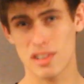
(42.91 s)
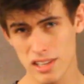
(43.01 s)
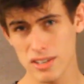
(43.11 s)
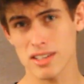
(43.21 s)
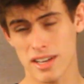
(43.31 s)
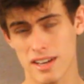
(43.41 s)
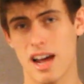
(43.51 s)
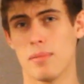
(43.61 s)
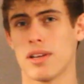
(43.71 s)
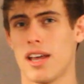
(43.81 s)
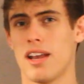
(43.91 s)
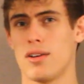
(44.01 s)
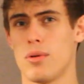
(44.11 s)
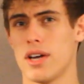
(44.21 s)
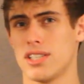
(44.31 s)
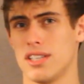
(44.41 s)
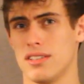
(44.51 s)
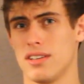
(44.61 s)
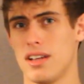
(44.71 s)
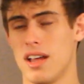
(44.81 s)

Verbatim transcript: is clearly a complicated question,